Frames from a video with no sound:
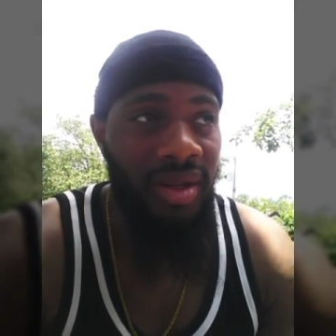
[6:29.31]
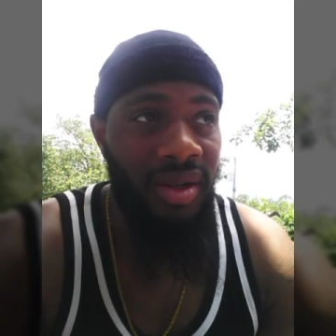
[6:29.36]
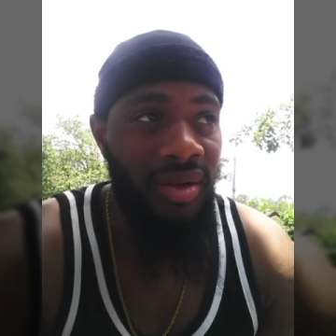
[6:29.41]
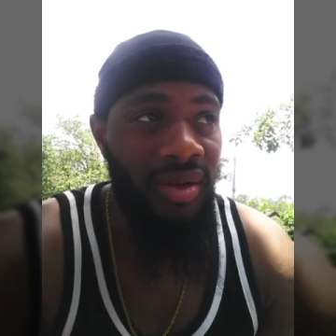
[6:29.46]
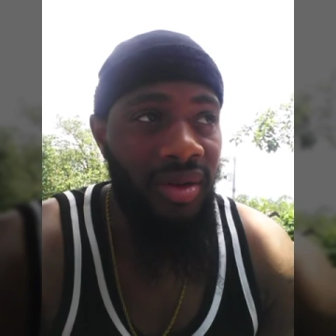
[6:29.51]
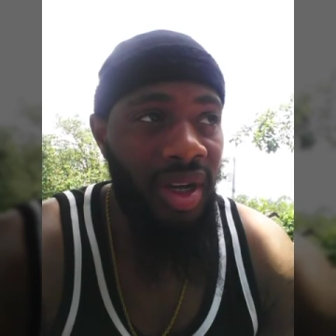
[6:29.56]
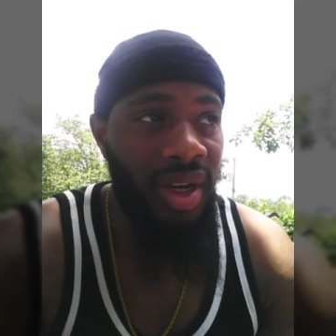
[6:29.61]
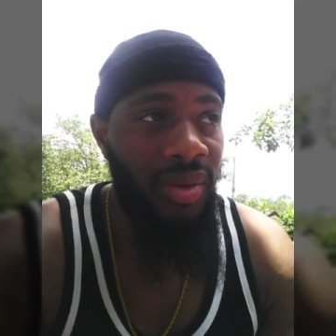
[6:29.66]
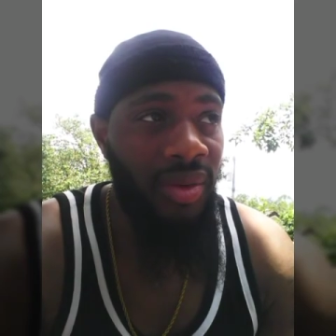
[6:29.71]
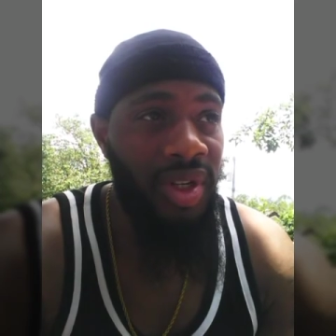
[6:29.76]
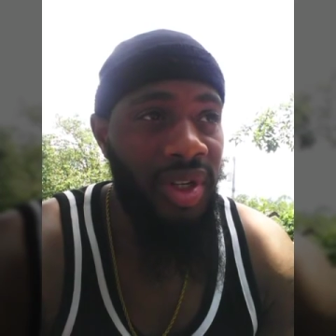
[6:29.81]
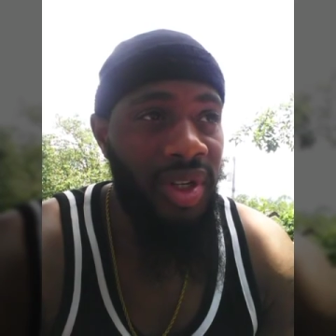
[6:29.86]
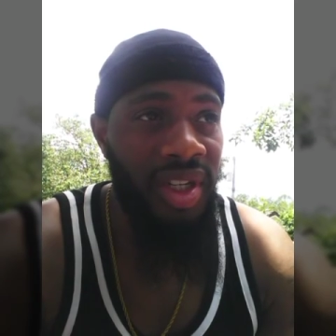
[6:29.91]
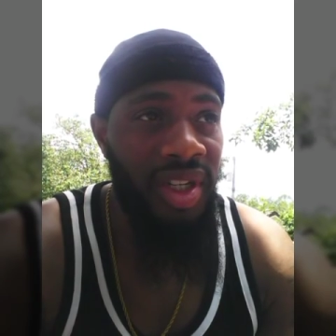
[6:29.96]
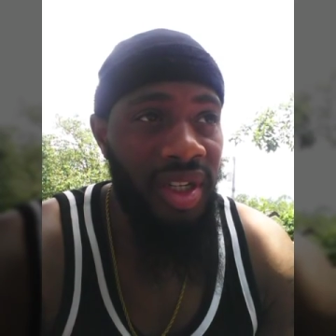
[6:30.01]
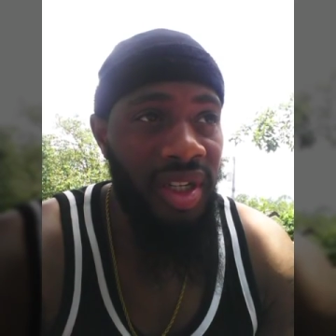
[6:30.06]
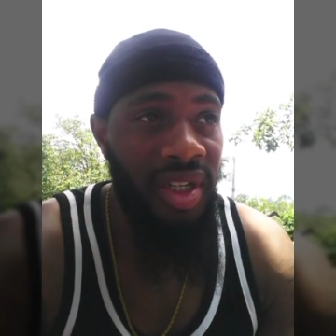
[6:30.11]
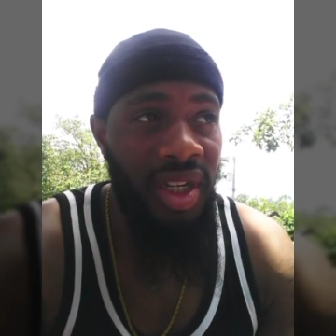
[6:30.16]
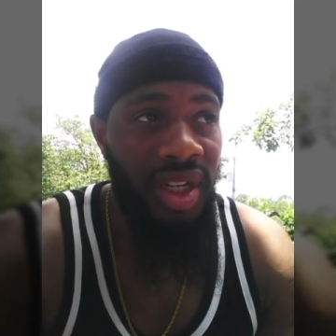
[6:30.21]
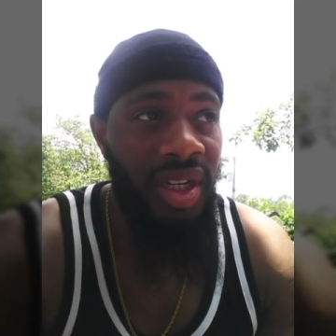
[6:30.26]
Okay? We
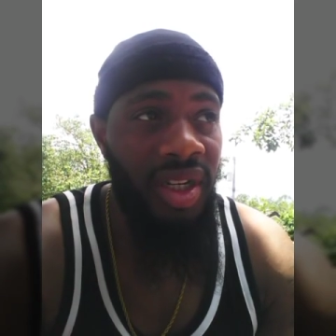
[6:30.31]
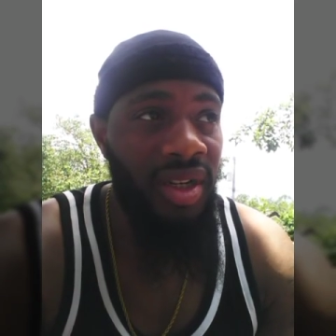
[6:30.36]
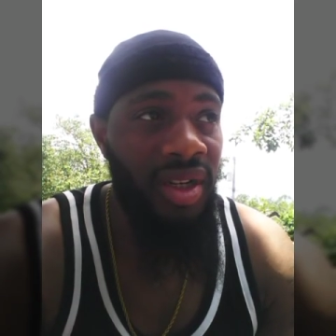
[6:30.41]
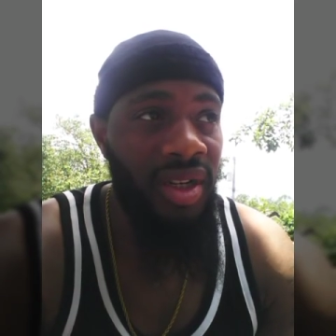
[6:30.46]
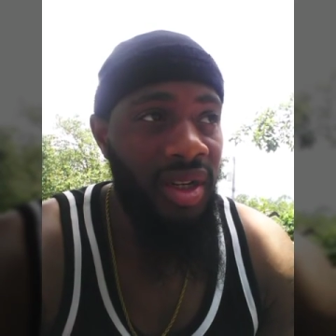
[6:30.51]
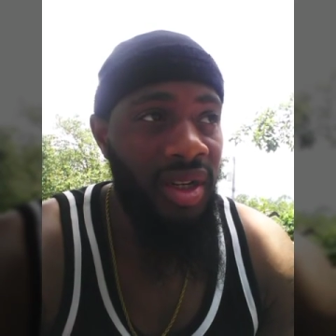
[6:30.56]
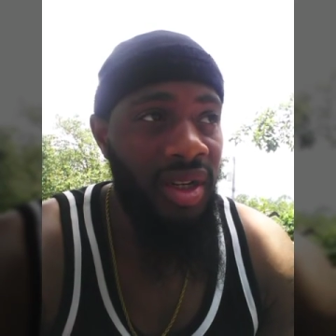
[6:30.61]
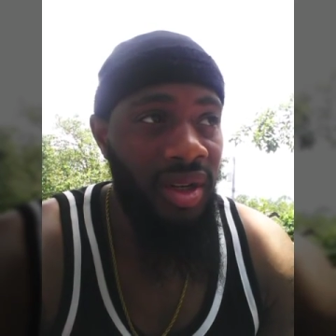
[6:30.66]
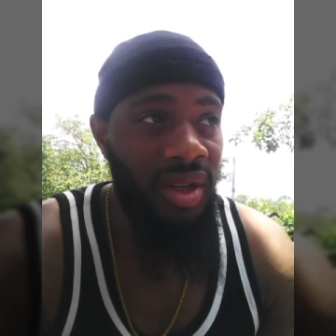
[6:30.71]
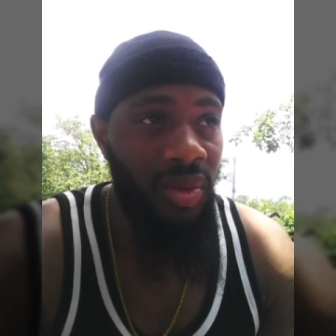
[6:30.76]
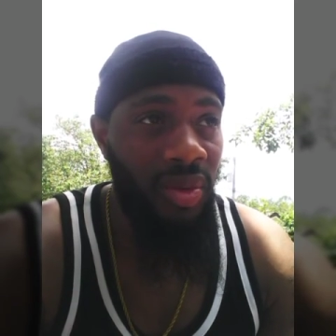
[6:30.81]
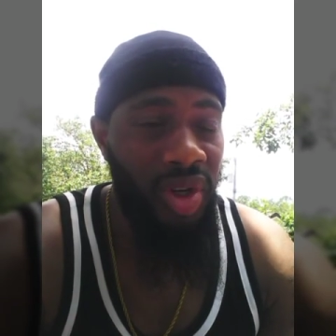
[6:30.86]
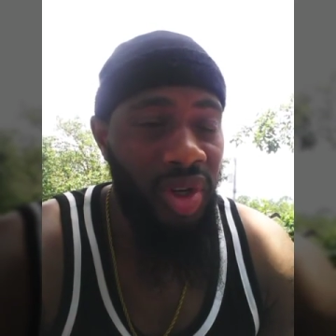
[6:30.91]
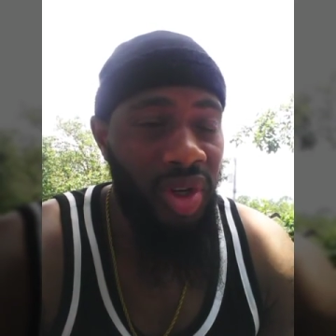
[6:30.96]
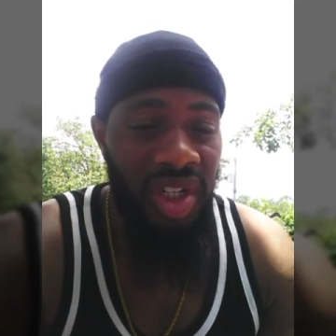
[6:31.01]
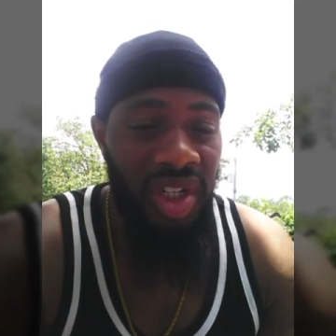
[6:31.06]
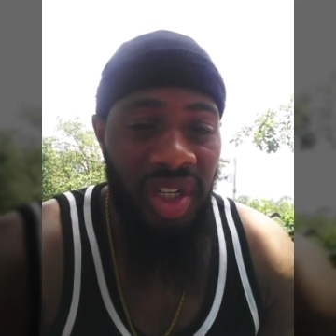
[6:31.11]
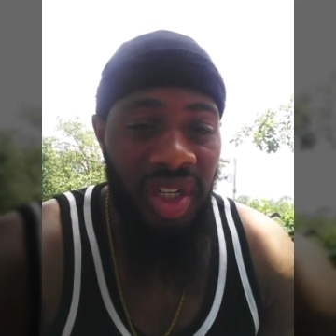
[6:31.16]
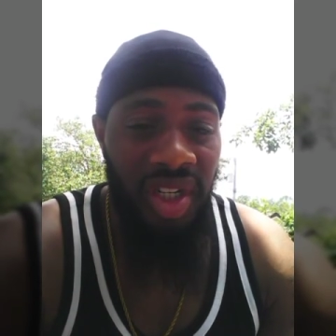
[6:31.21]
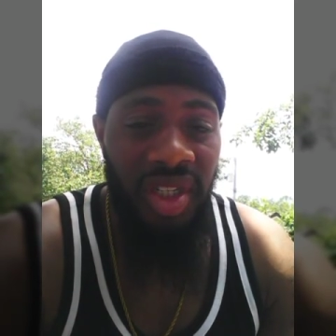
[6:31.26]
just need
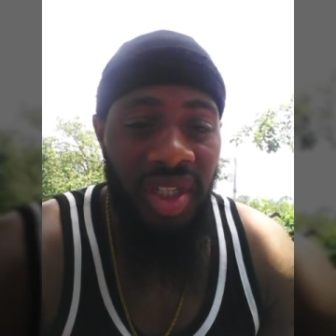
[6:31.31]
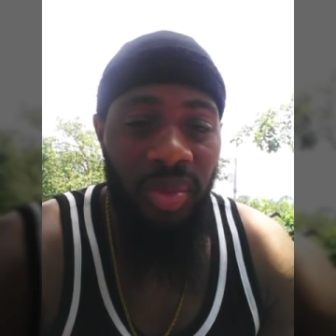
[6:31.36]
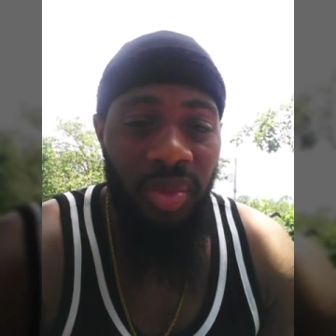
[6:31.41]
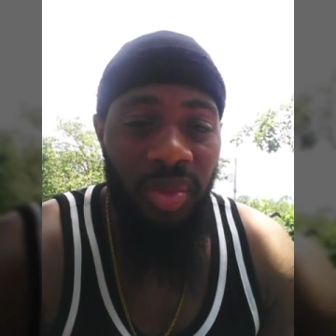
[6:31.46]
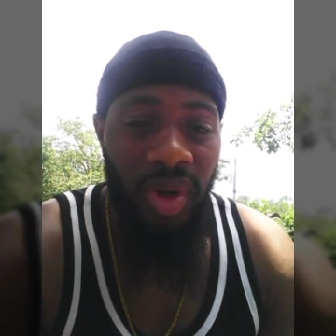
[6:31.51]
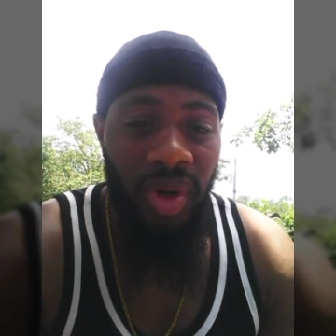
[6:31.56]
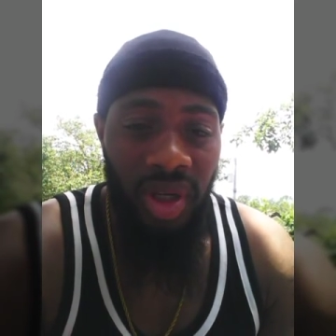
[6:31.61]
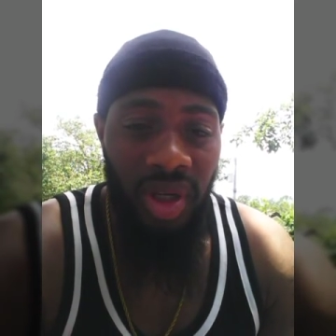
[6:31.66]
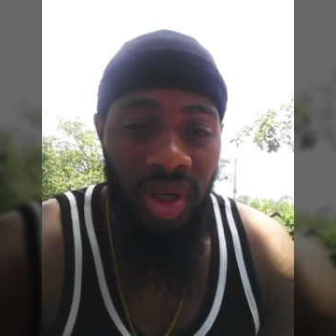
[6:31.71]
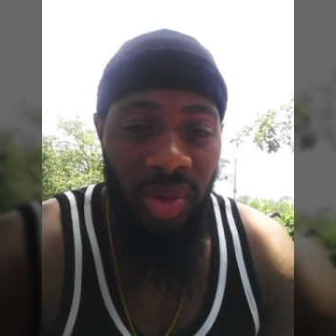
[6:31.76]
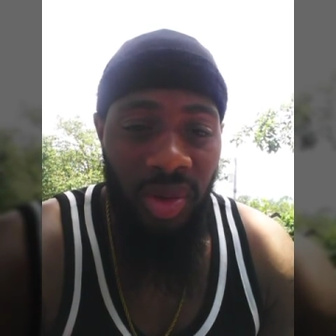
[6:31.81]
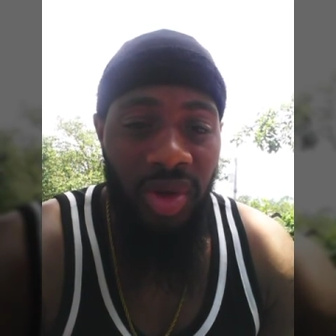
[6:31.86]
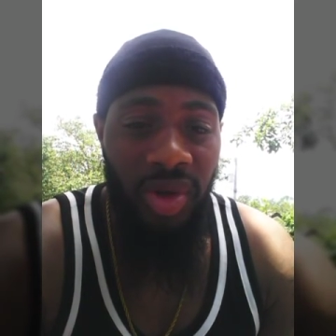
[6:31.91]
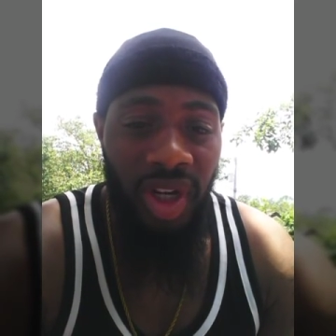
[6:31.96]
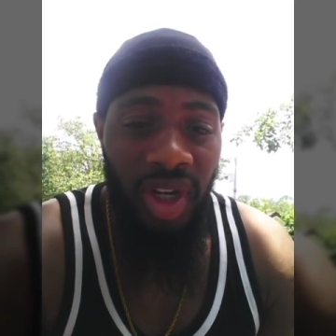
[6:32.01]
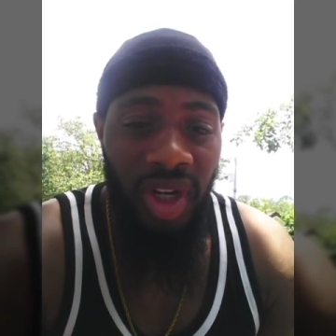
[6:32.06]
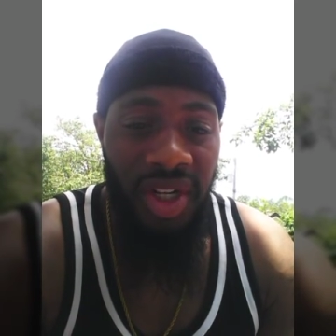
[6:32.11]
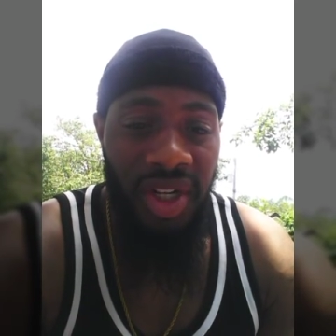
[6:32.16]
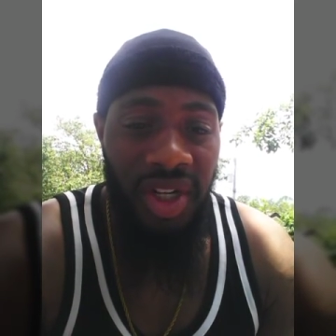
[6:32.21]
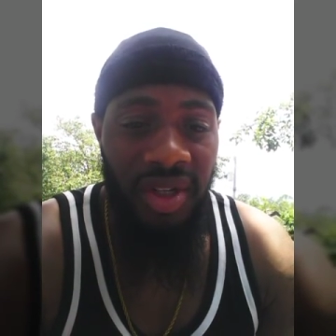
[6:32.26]
a little
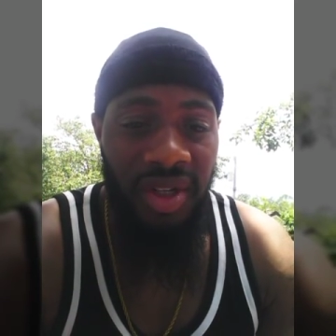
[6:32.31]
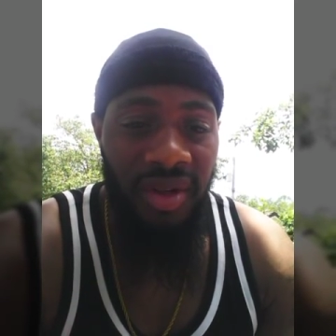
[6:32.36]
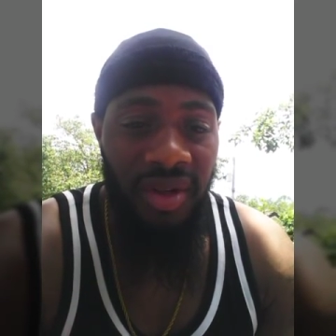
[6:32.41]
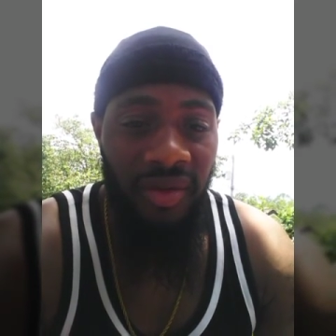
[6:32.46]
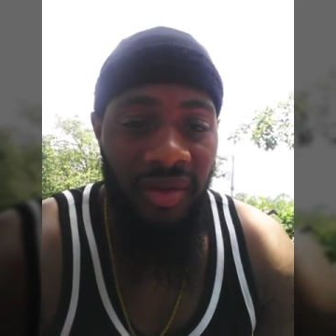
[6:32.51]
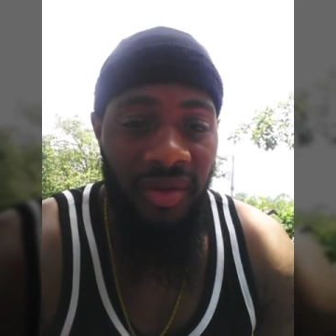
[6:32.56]
production,